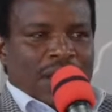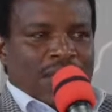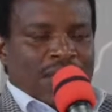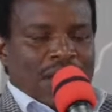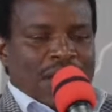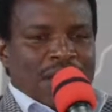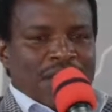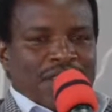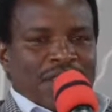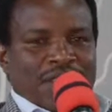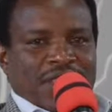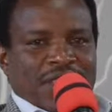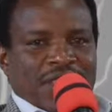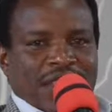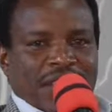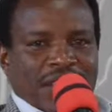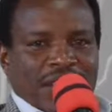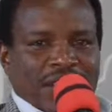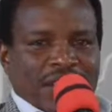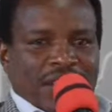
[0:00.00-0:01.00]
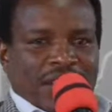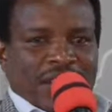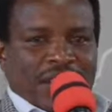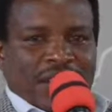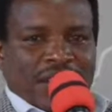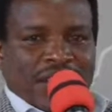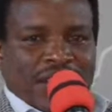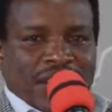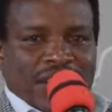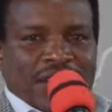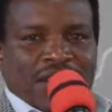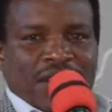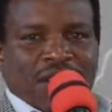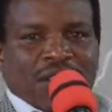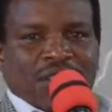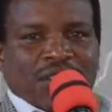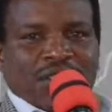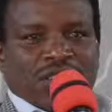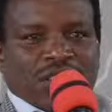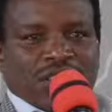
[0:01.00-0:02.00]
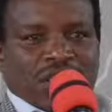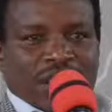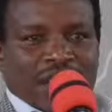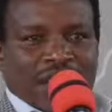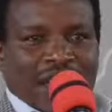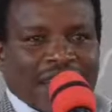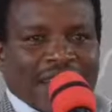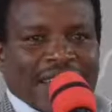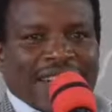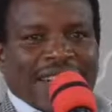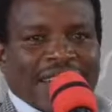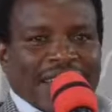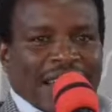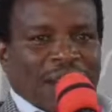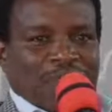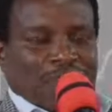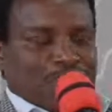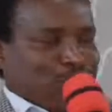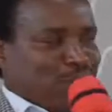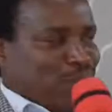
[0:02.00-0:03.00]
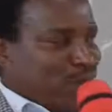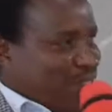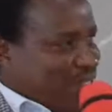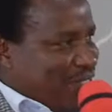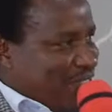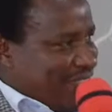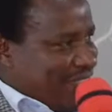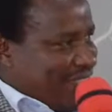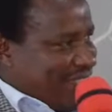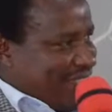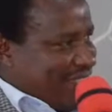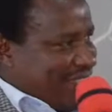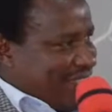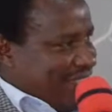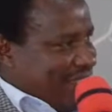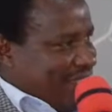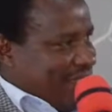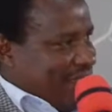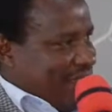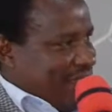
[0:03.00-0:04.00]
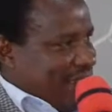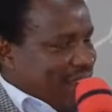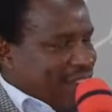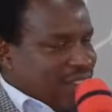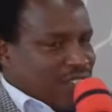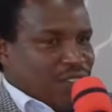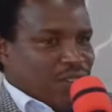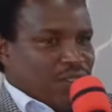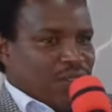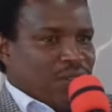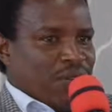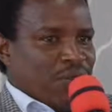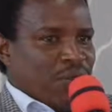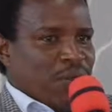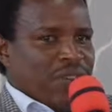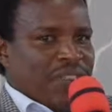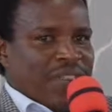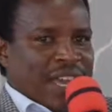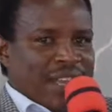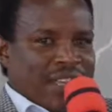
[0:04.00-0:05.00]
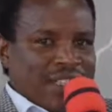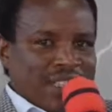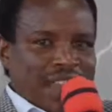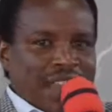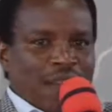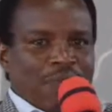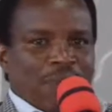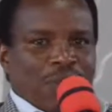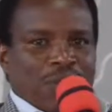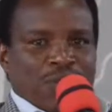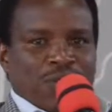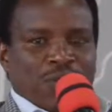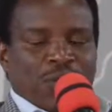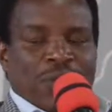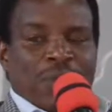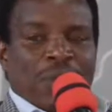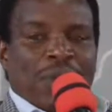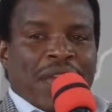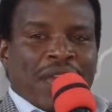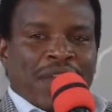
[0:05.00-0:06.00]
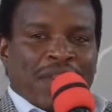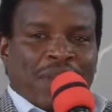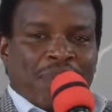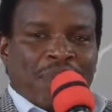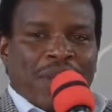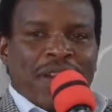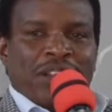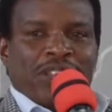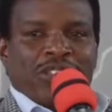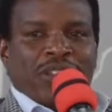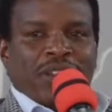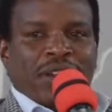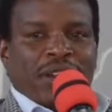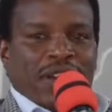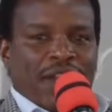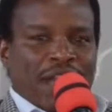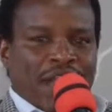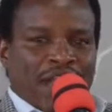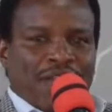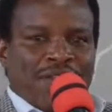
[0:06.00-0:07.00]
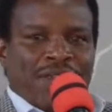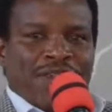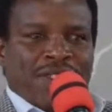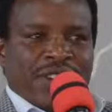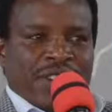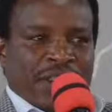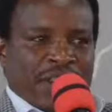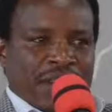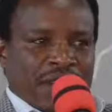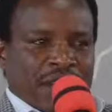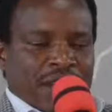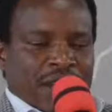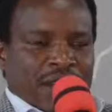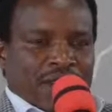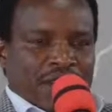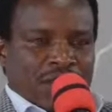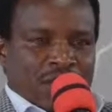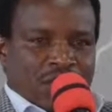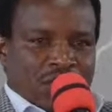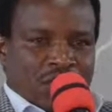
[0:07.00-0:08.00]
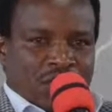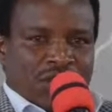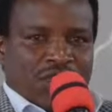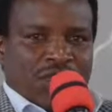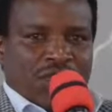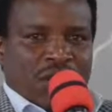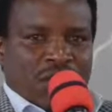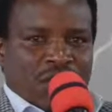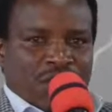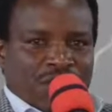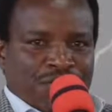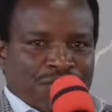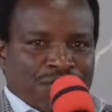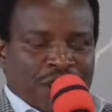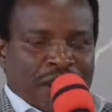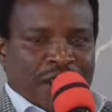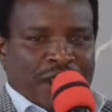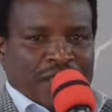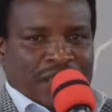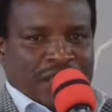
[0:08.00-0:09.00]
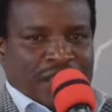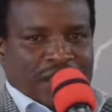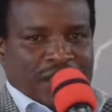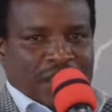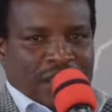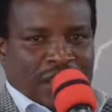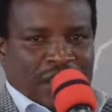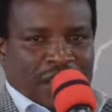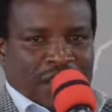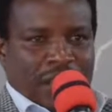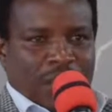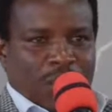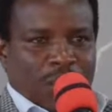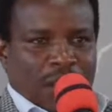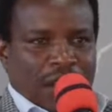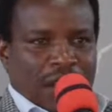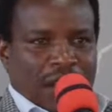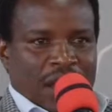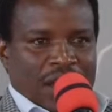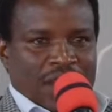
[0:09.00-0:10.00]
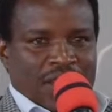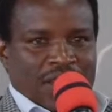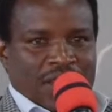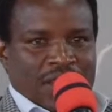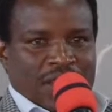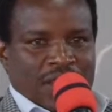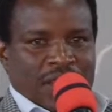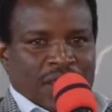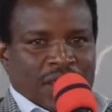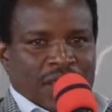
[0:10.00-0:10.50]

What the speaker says: Everything is not adding up. And so with the examples, we may mention every social vice in our lives,